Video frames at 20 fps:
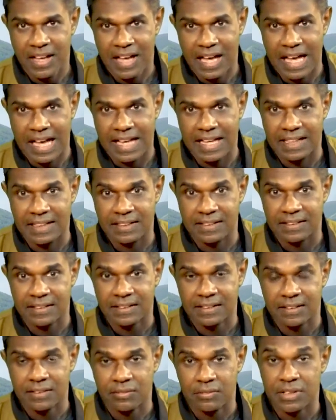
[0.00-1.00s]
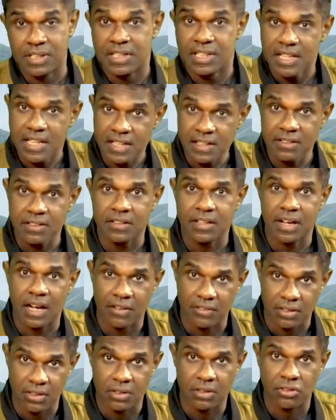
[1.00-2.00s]
And we need
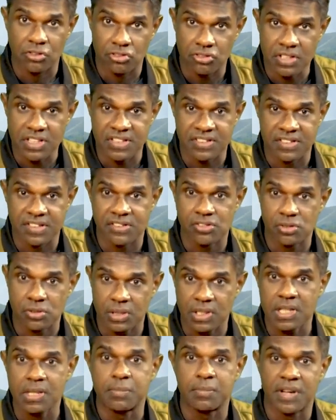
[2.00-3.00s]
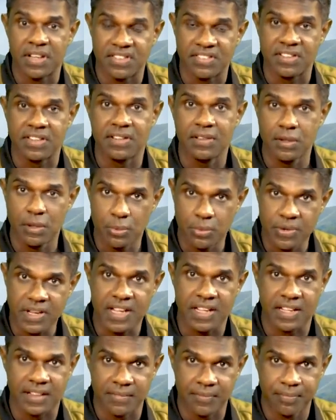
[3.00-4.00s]
our Lord Jesus to keep us in the
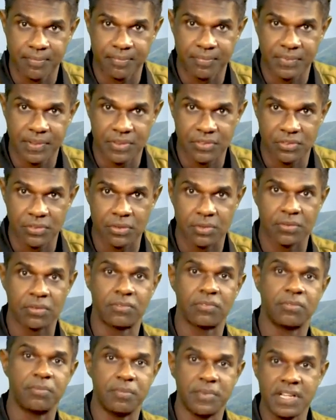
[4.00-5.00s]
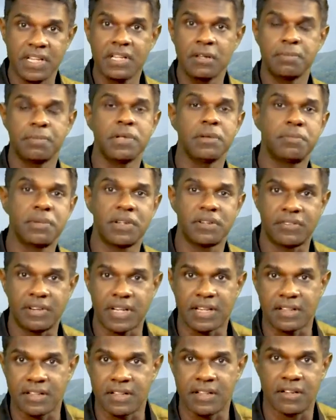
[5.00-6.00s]
way. So many of people
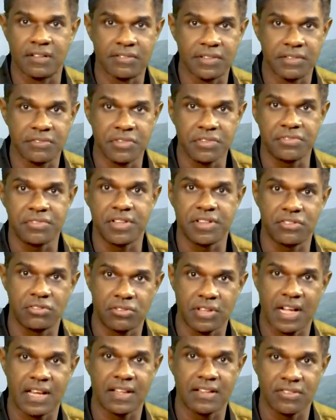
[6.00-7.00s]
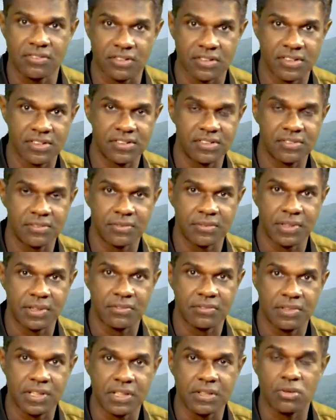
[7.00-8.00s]
right now, when we face challenges,
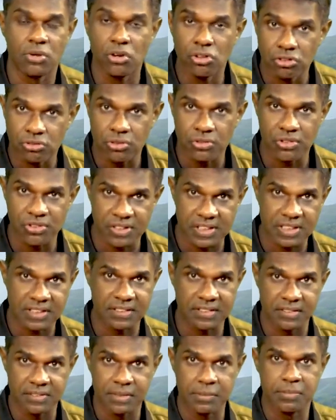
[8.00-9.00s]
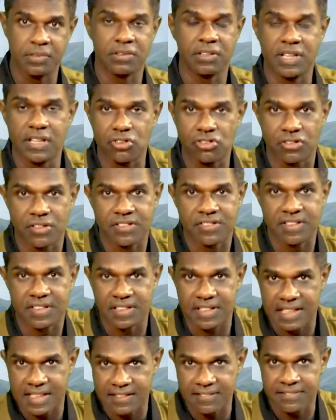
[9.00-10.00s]
when we go through certain tribulations
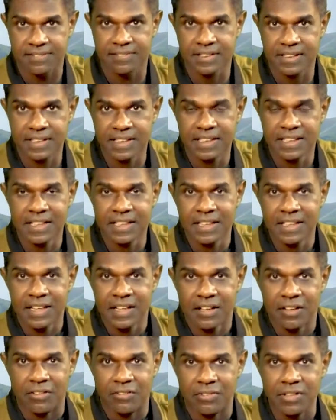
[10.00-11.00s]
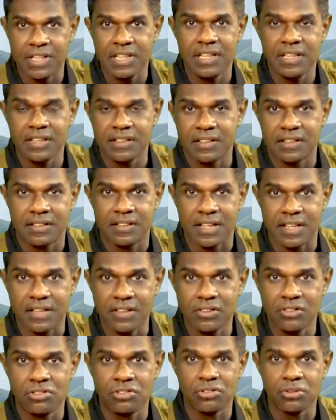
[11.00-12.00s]
in life, we
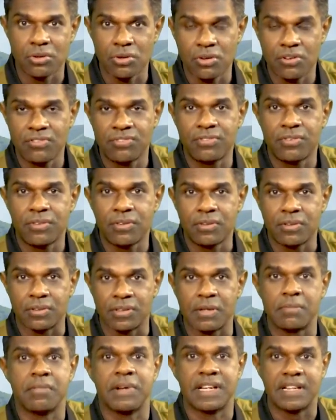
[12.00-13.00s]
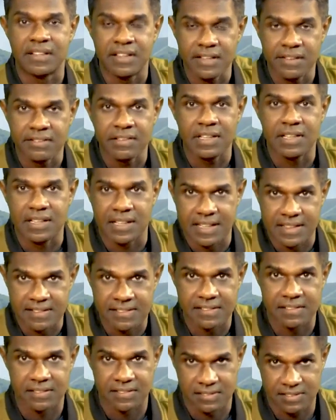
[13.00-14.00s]
tend to go for the material
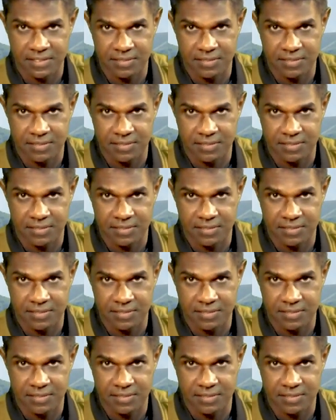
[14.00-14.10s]
answers.